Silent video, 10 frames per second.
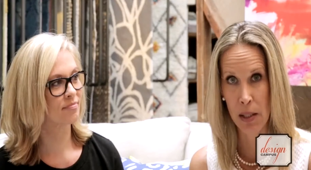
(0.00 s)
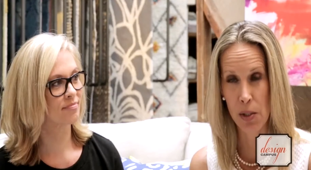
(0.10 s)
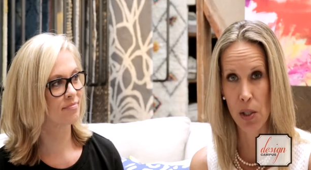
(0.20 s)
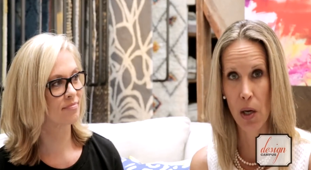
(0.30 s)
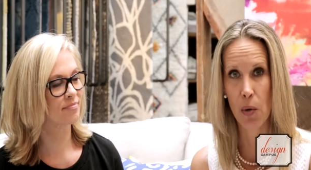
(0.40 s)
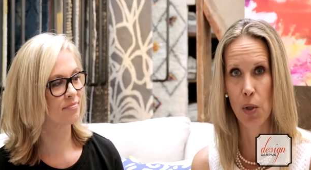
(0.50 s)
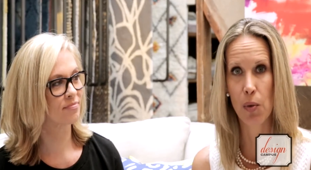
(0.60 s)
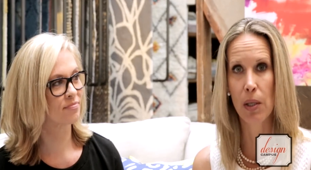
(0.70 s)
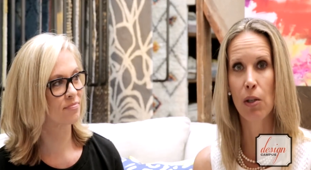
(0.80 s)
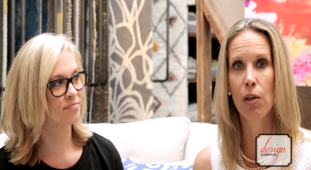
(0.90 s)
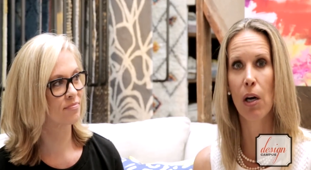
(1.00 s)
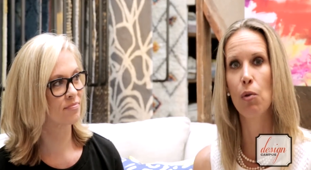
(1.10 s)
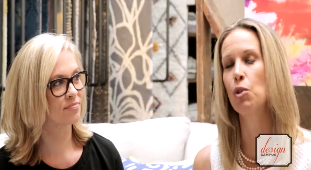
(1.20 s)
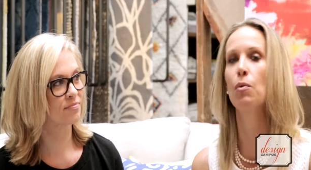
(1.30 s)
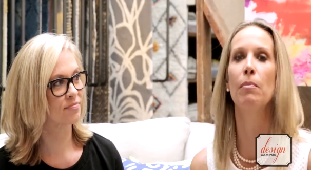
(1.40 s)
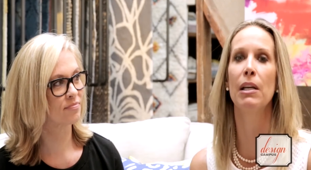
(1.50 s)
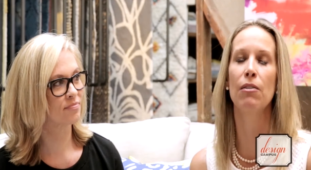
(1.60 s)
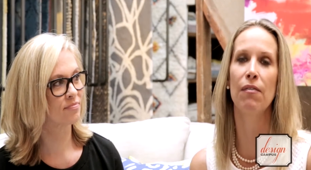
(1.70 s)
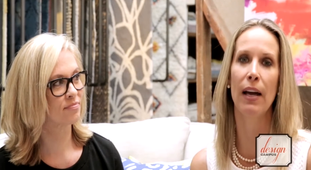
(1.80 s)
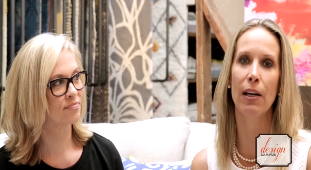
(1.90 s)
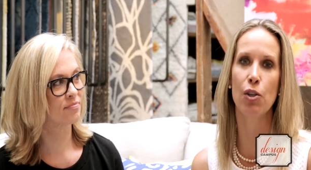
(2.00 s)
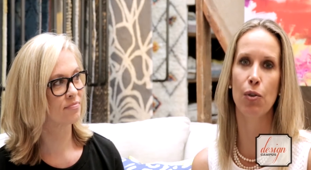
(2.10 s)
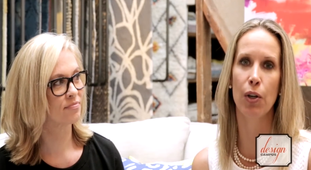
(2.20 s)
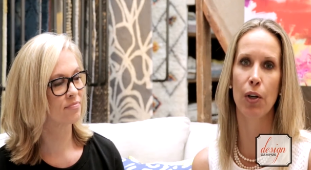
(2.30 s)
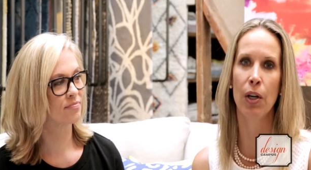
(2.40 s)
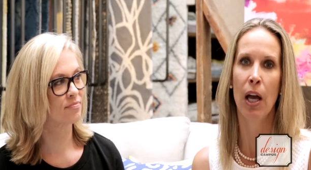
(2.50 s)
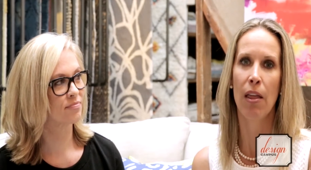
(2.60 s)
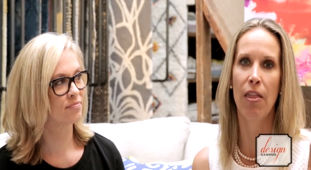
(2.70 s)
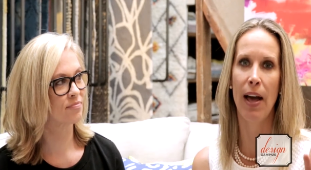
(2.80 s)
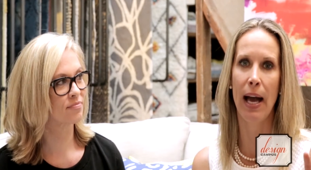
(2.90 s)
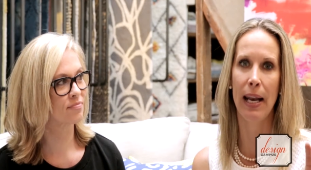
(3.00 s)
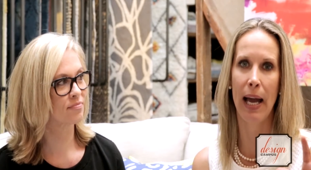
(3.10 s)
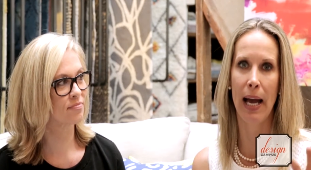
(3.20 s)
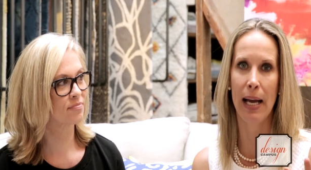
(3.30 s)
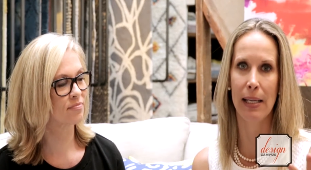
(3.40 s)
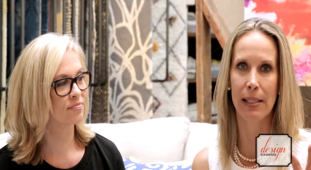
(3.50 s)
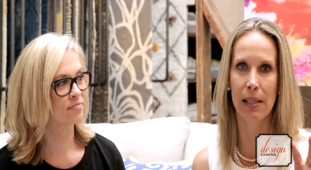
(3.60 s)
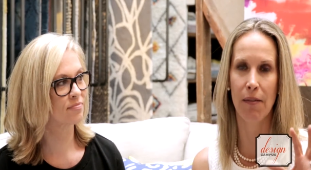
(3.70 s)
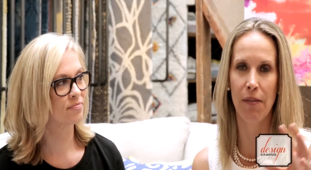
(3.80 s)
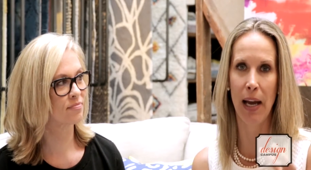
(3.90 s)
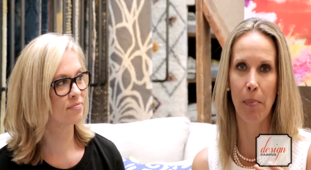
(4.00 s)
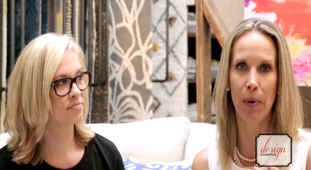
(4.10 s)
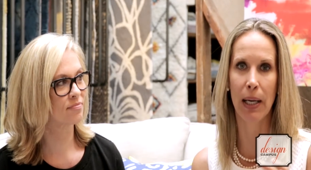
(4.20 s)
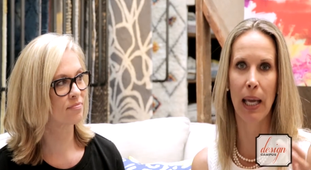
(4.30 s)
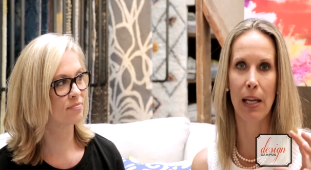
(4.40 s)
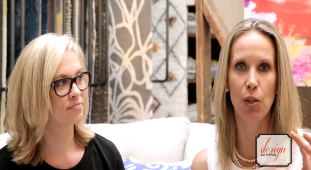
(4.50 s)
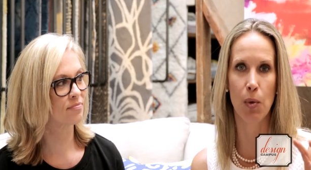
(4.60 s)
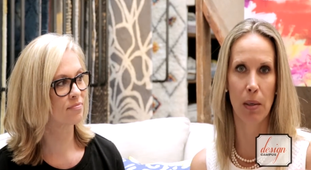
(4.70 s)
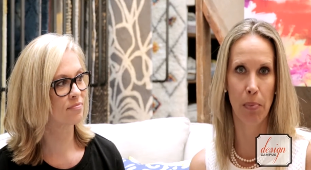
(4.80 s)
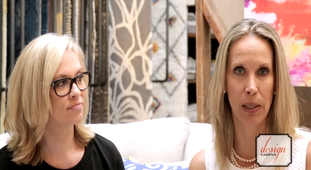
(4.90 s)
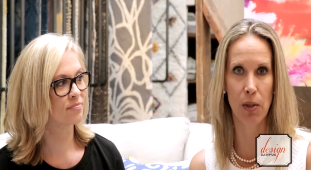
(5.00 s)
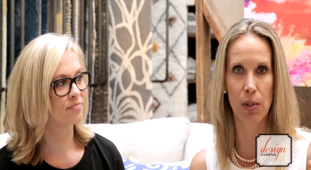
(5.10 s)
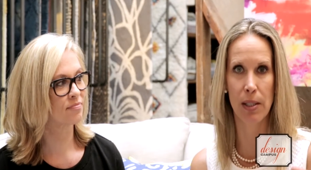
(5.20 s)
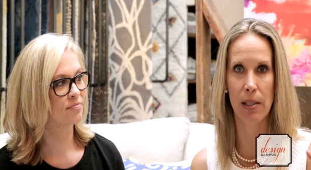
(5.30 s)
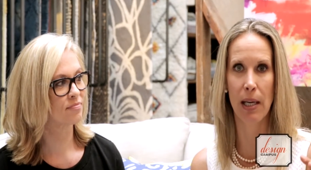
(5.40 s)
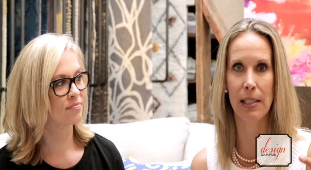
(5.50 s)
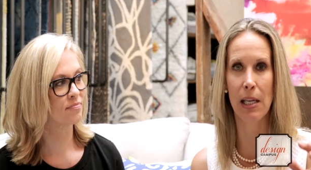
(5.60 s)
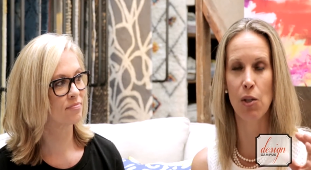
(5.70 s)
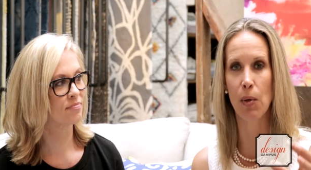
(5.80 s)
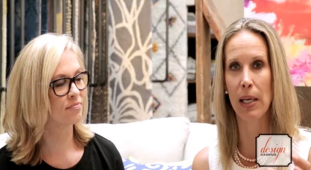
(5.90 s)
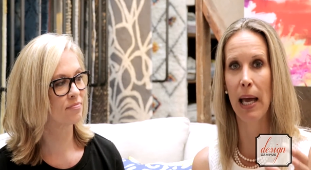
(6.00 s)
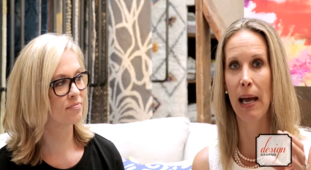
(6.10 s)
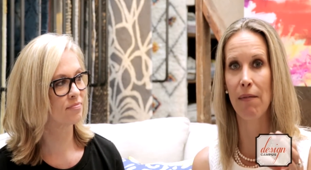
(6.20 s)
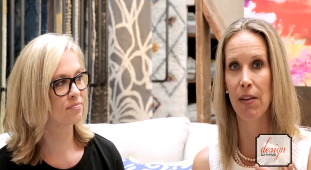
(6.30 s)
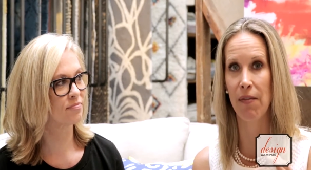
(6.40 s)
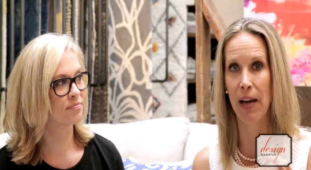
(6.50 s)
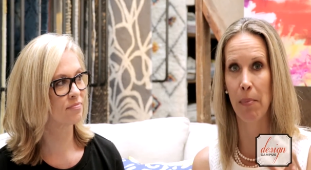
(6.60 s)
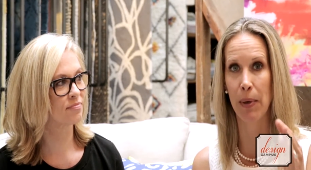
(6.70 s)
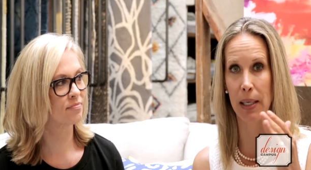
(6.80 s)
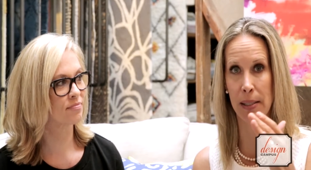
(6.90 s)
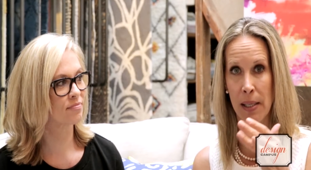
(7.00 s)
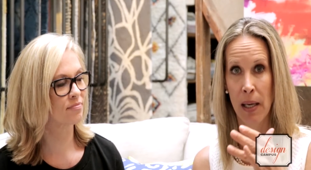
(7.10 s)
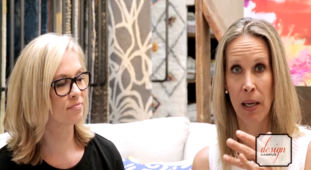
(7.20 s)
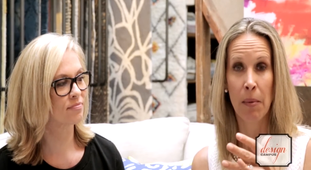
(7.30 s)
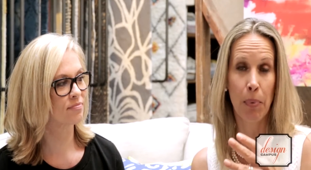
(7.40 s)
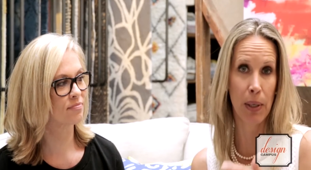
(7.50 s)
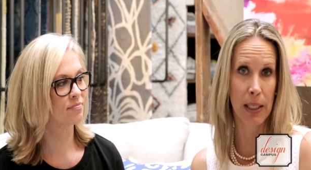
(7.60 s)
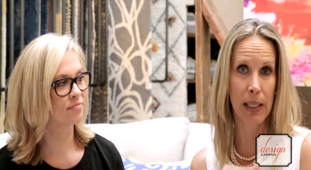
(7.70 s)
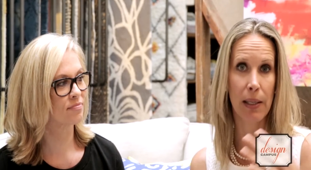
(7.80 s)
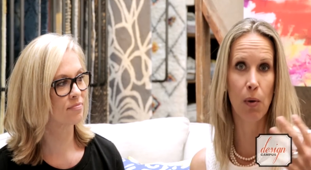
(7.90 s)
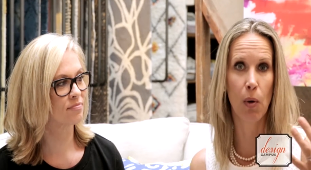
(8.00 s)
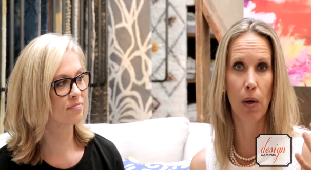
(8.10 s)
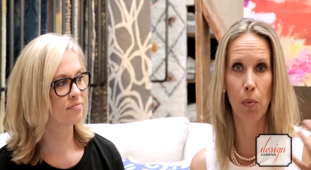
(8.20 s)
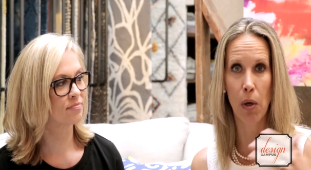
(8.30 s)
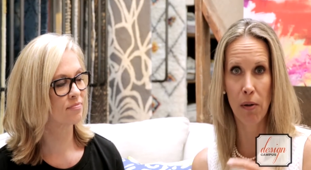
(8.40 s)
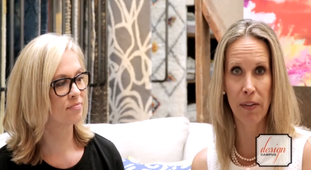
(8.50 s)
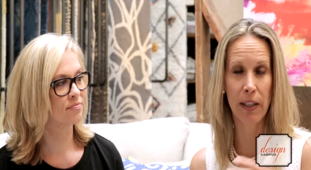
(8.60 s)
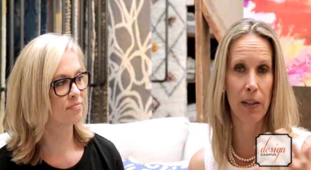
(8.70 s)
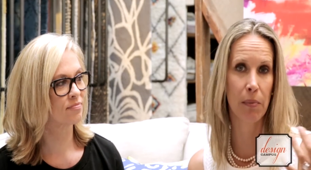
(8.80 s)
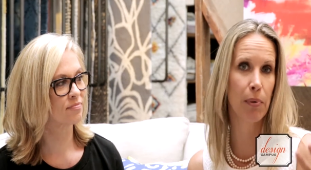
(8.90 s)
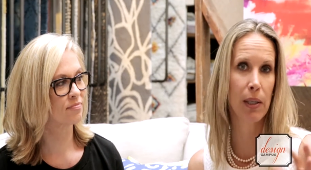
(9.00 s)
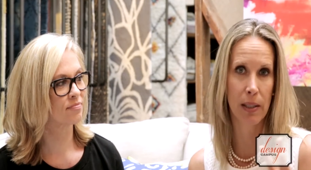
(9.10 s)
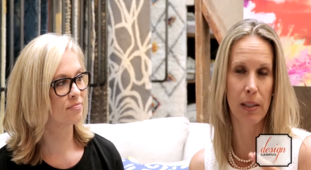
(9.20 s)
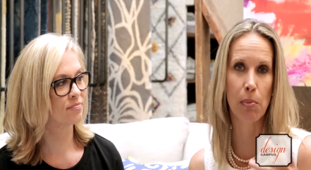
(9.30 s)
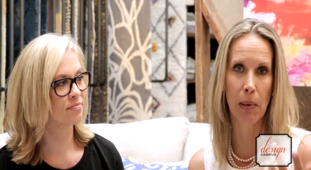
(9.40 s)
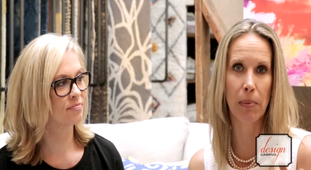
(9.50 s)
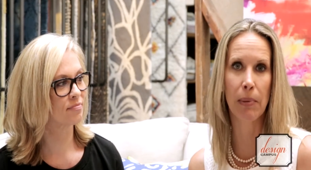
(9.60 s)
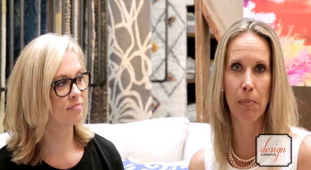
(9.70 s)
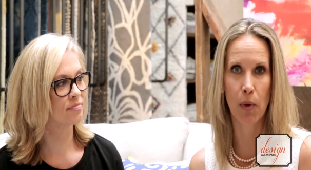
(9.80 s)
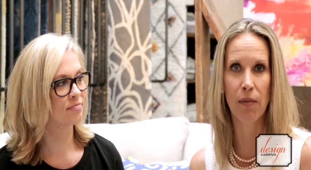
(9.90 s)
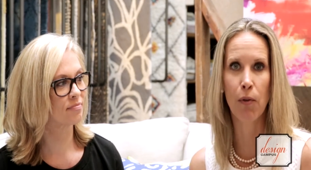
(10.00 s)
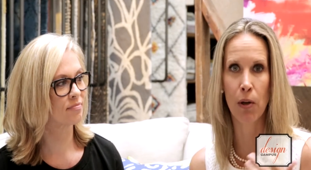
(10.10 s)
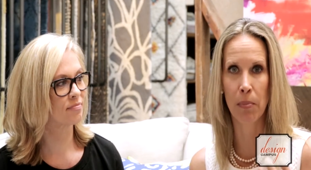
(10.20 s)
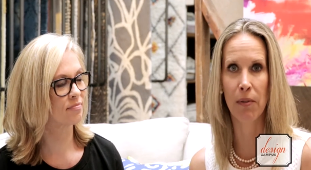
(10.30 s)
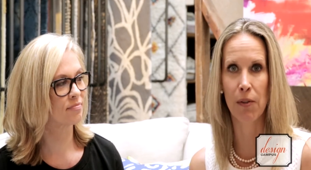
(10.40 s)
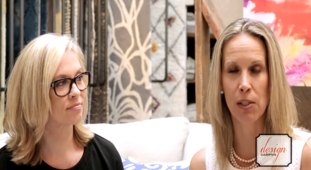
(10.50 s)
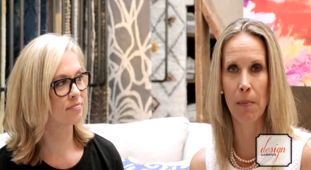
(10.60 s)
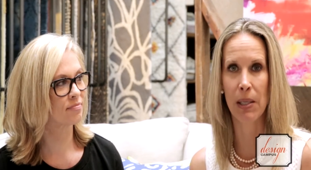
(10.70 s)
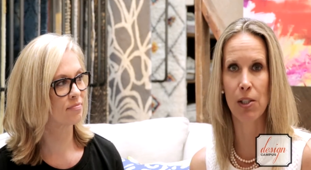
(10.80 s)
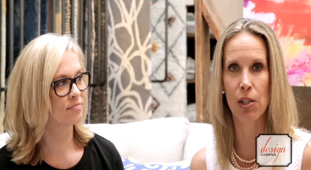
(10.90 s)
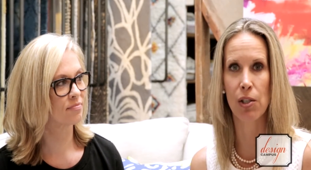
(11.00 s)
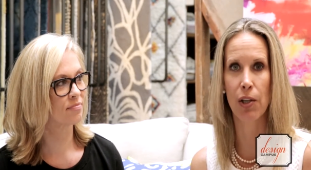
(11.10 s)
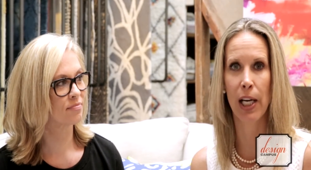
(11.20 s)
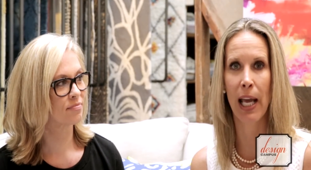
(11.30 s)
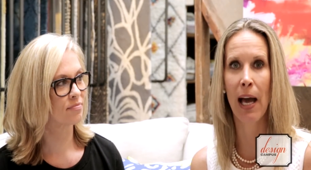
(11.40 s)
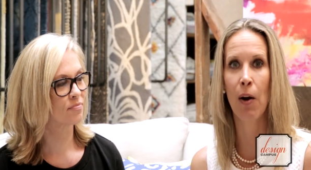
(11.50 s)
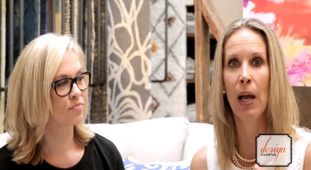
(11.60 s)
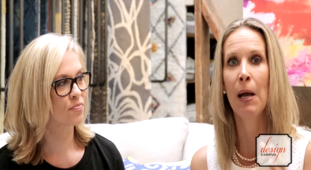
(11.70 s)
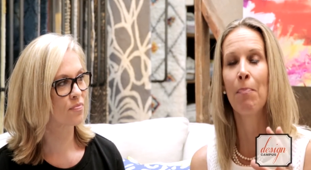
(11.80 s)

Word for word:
Speaker 1: So you can go to a manufacturer that has fabric and you can bring your designs and you can have the fabrics printed or woven. Printed is probably more affordable for somebody just starting out.